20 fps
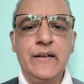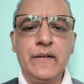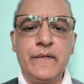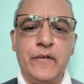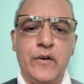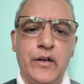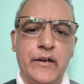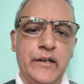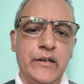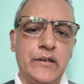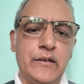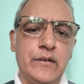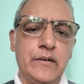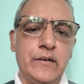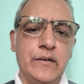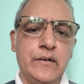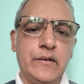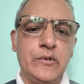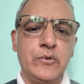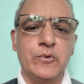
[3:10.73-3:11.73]

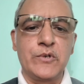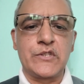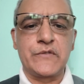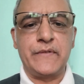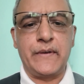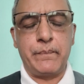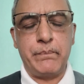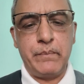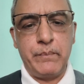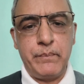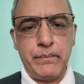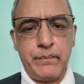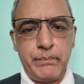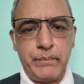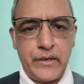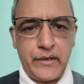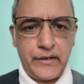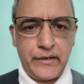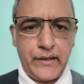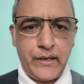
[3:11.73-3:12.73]
foreign goods were
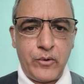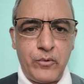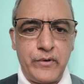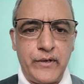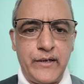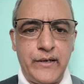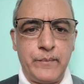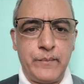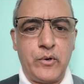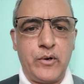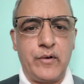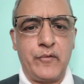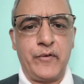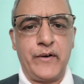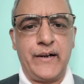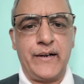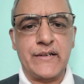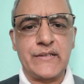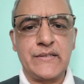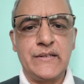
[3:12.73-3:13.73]
burned down in
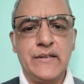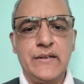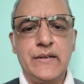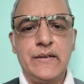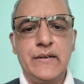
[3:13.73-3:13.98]
bonfires